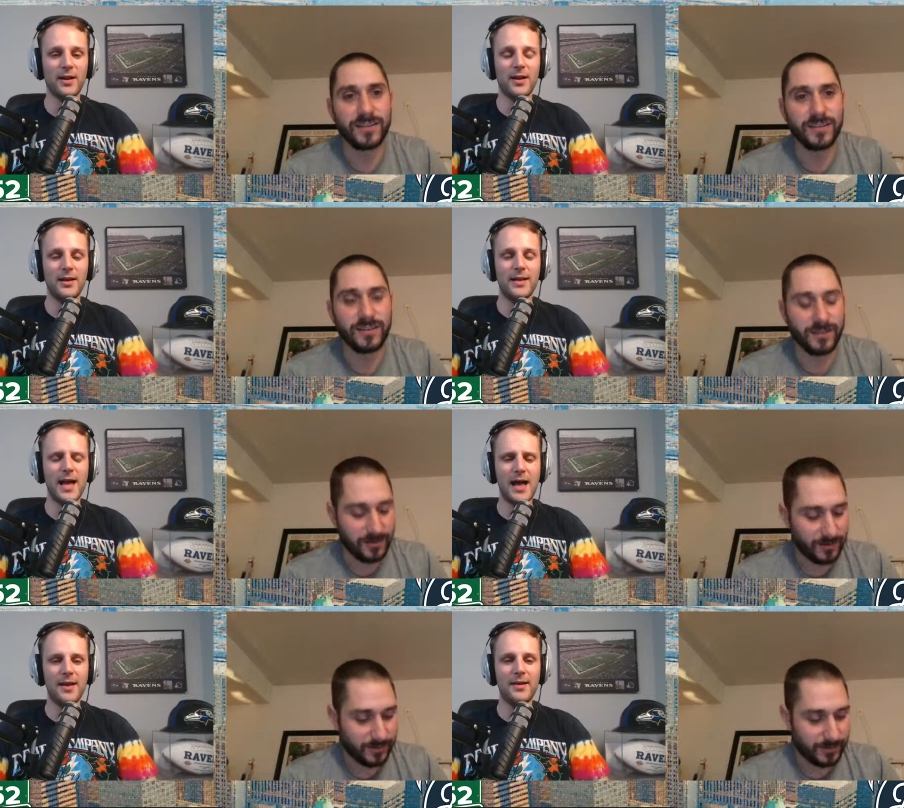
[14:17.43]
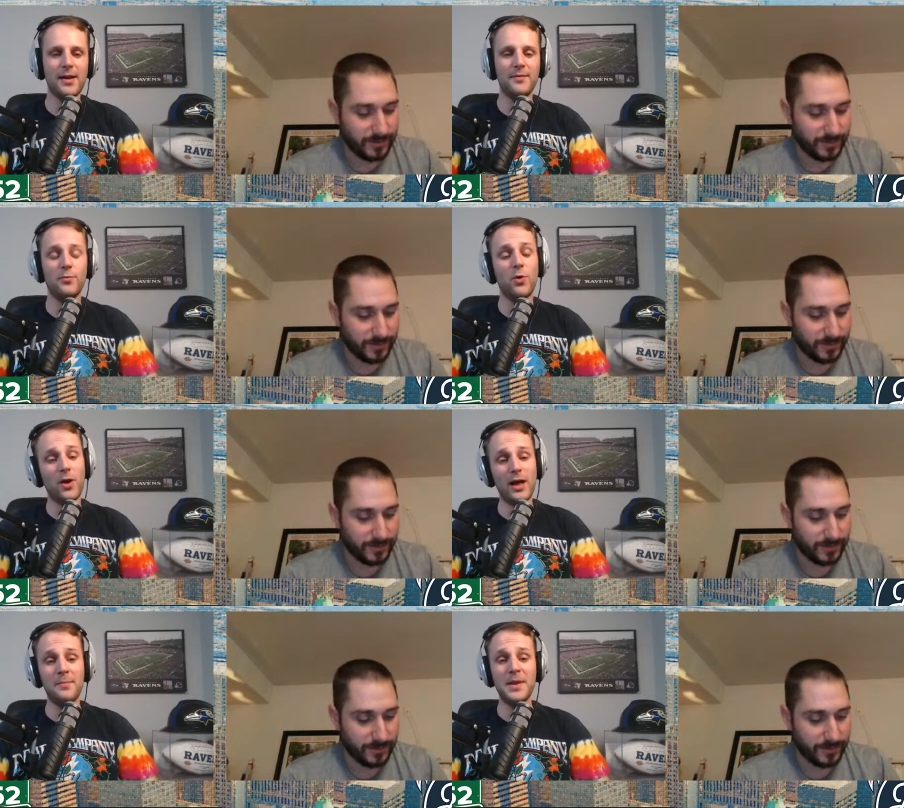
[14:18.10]
Speaker 1: yeah, I, I,
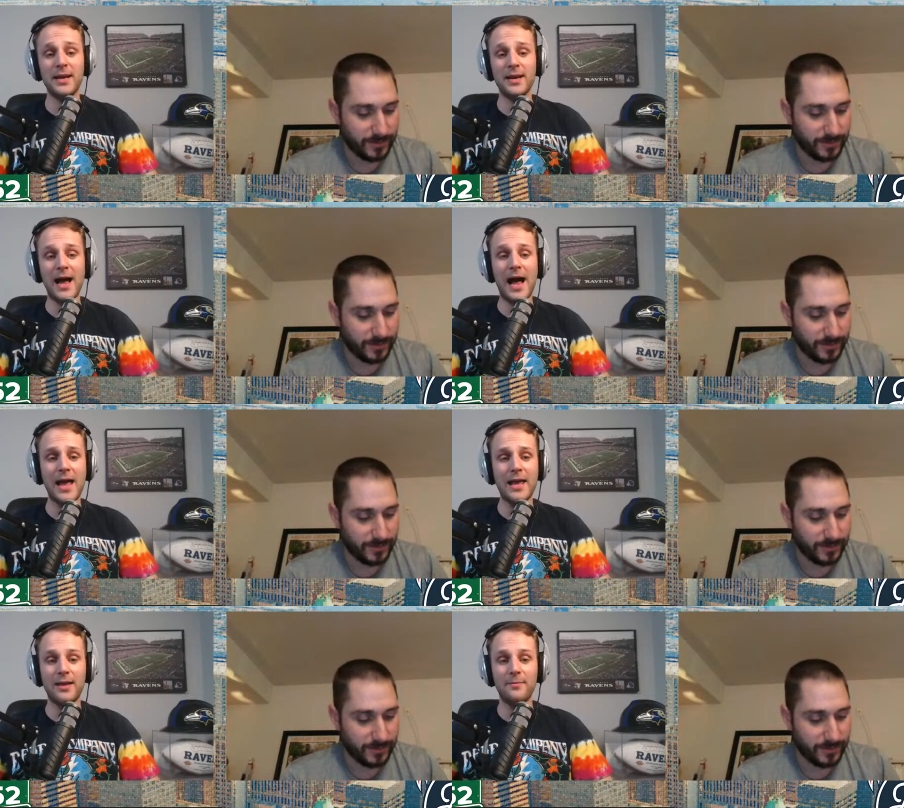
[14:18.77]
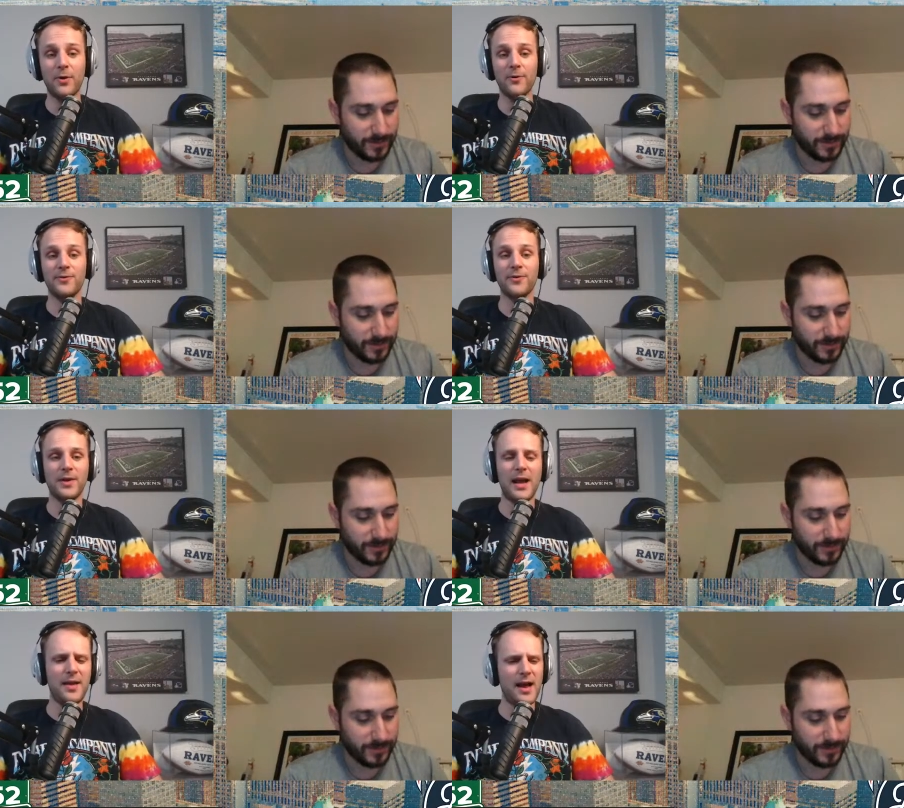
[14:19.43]
well, I mean, I
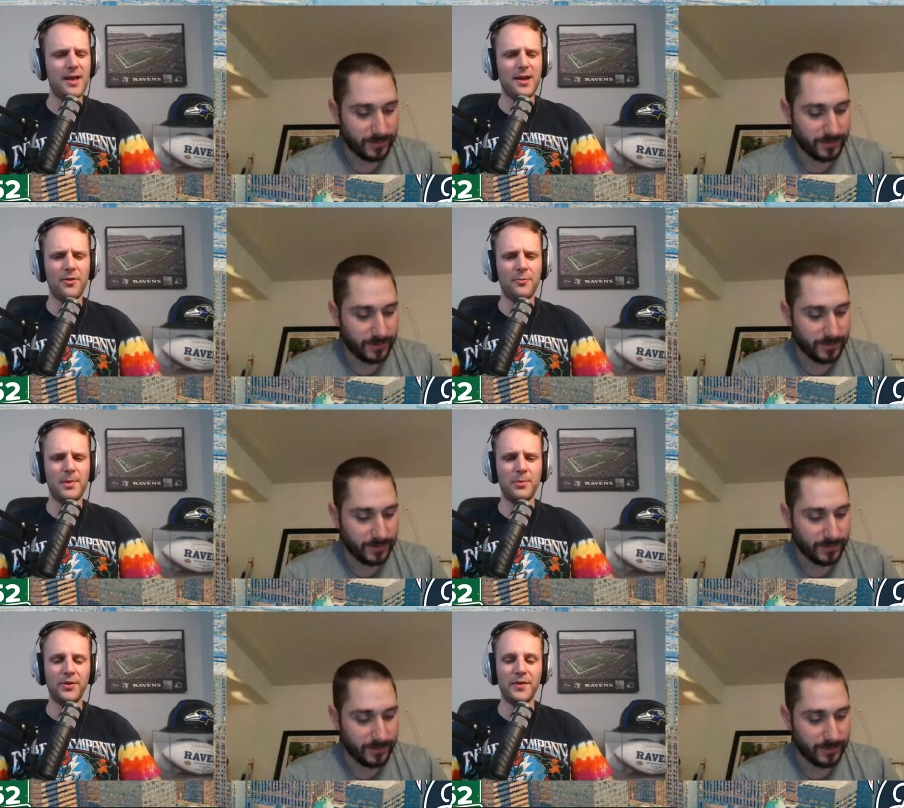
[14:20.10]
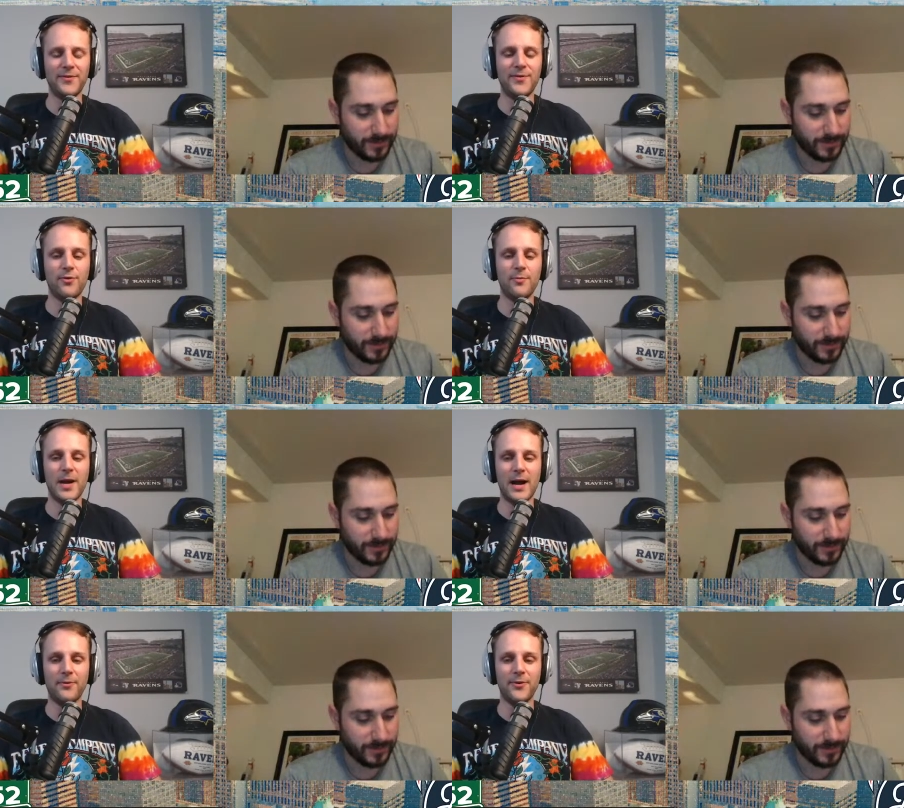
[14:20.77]
personally, I, I, other people did this too, but
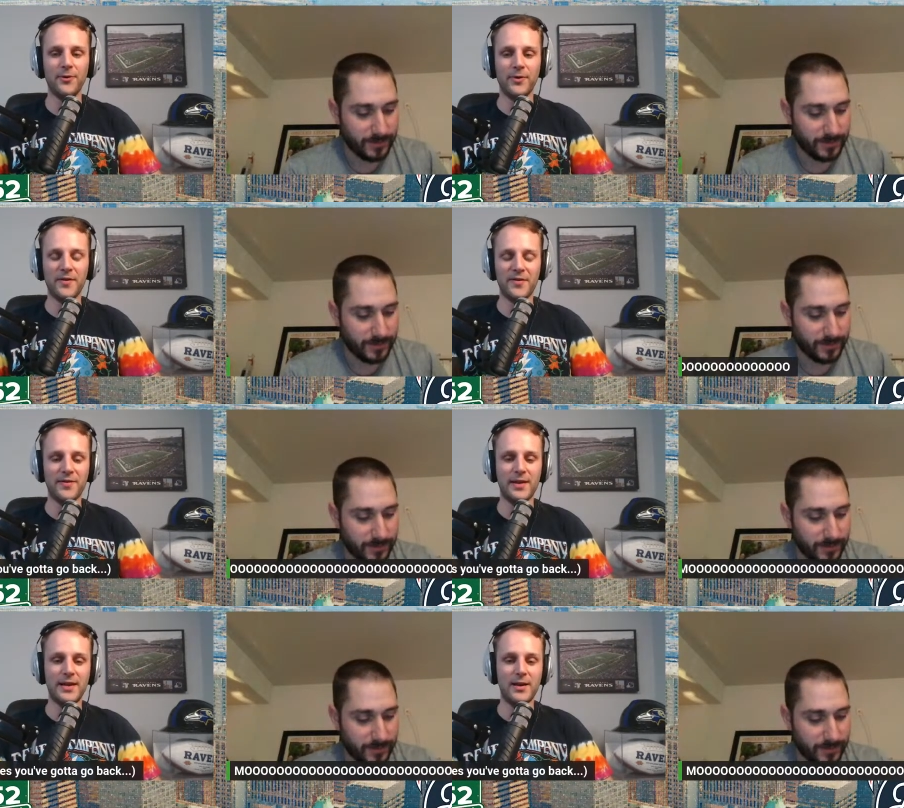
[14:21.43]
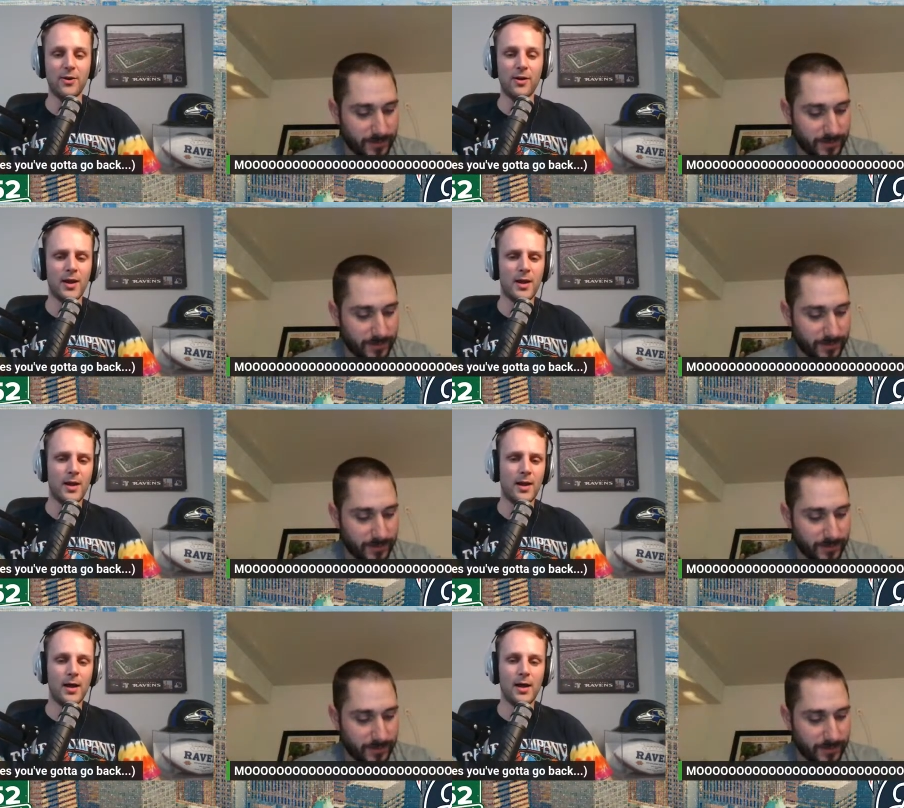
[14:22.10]
I was early on the scene here,
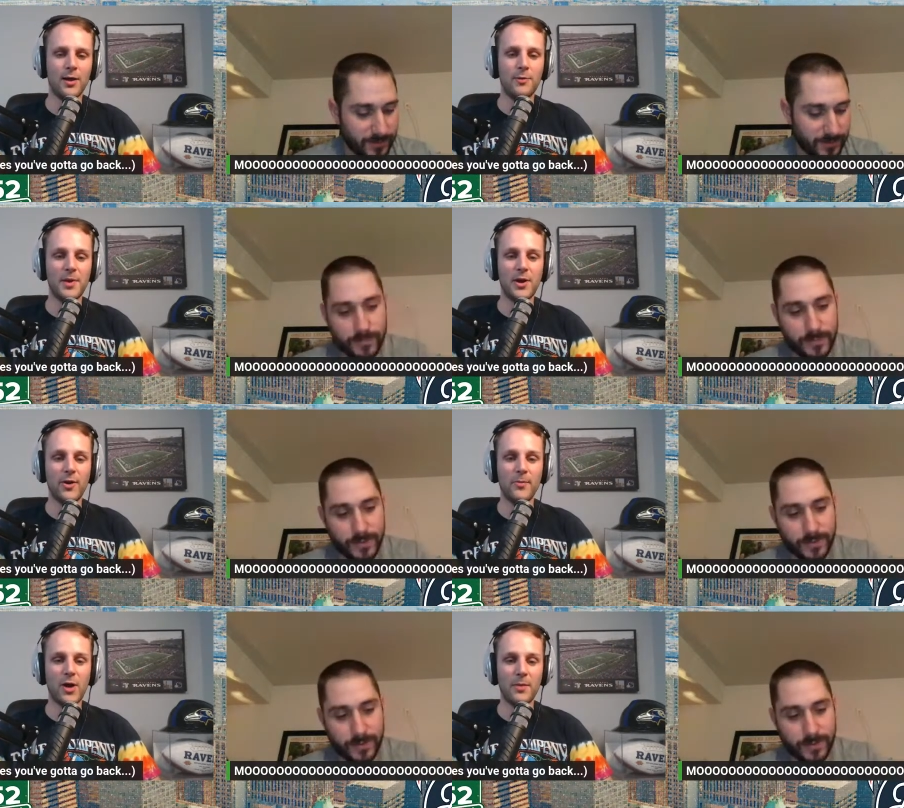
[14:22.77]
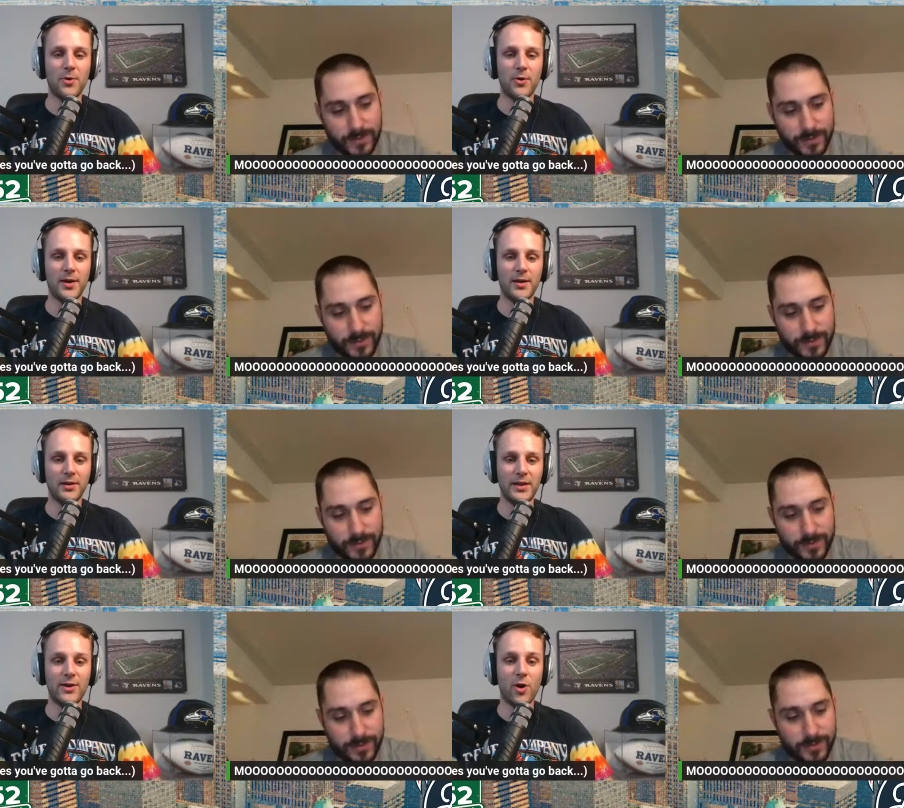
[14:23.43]
uh, comparing Brock Purdy to
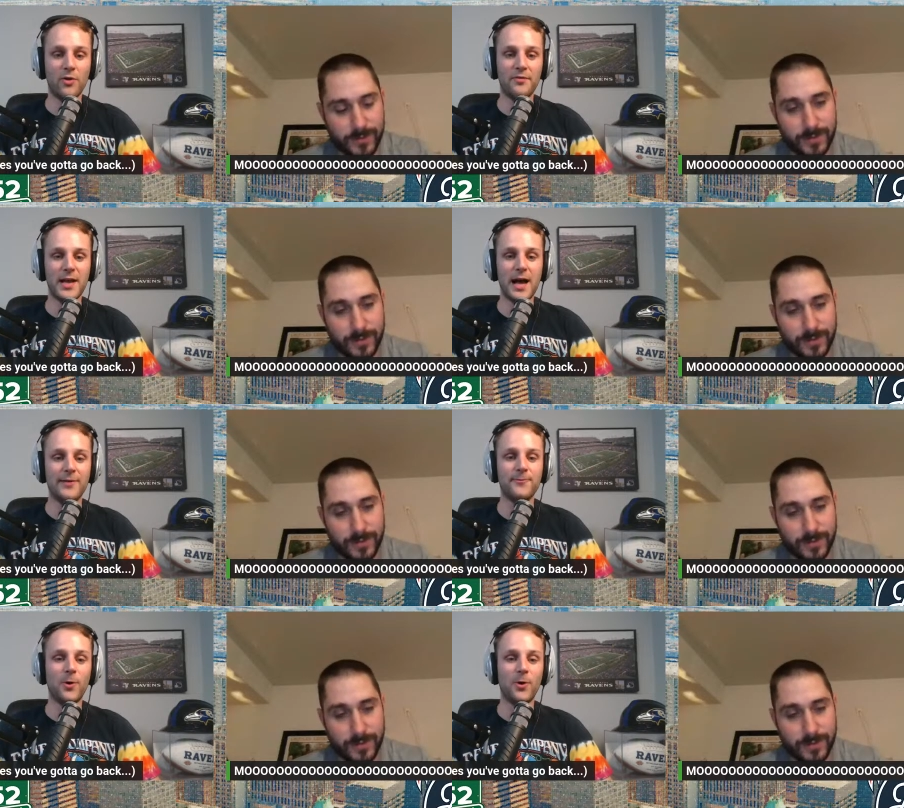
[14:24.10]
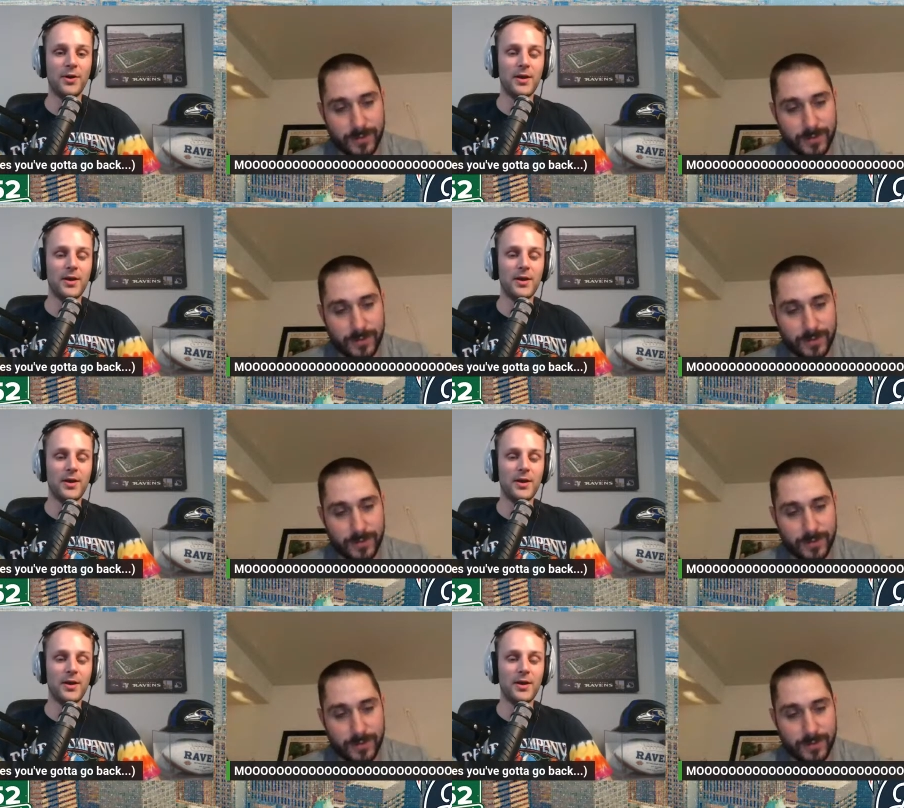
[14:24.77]
Lee Harvey Oswald.